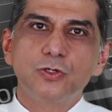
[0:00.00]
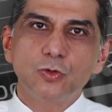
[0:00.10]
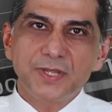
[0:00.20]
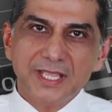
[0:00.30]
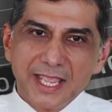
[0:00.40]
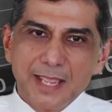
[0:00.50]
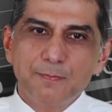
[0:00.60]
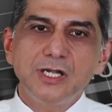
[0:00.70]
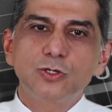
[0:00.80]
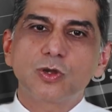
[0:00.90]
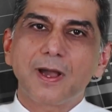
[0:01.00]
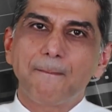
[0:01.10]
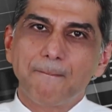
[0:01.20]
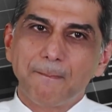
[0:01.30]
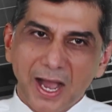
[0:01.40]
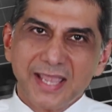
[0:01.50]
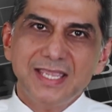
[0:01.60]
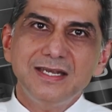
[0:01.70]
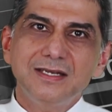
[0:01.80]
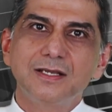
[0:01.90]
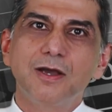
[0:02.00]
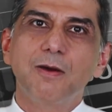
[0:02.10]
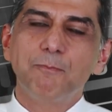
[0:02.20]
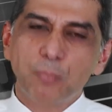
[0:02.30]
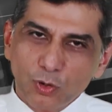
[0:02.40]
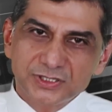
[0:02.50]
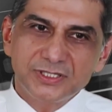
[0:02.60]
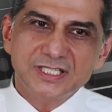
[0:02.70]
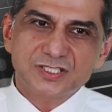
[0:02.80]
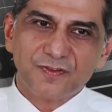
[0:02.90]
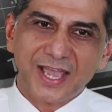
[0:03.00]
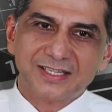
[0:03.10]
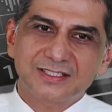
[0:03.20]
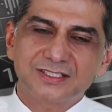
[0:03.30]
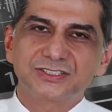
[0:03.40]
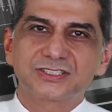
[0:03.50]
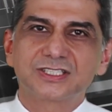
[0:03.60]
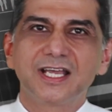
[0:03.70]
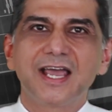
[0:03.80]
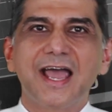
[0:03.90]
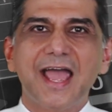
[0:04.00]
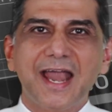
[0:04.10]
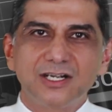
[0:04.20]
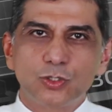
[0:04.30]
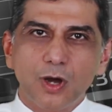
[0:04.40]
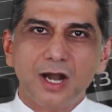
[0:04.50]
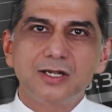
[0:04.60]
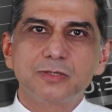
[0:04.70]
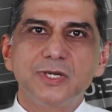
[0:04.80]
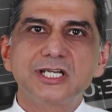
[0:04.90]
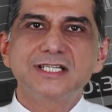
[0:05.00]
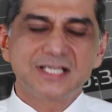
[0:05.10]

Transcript: to be able to combine both these factors and to ultimately